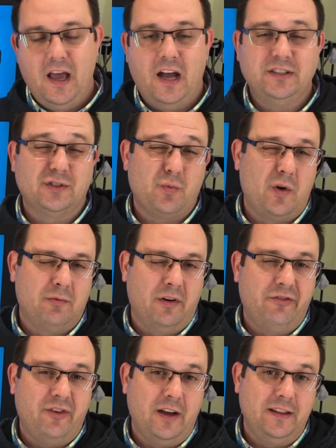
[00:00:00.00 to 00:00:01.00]
I just want to
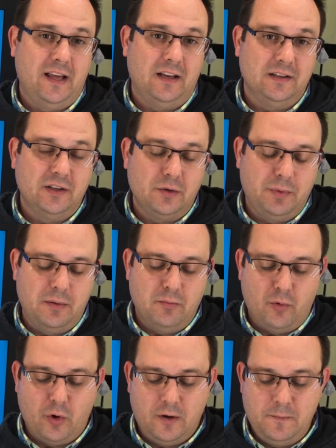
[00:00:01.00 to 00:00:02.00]
refine that a little bit
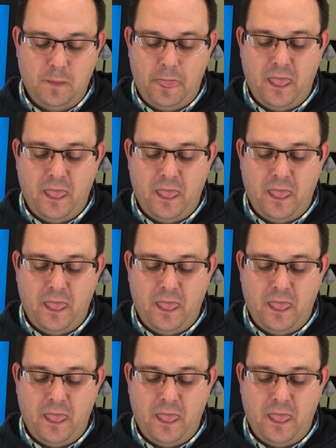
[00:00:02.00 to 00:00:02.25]
more.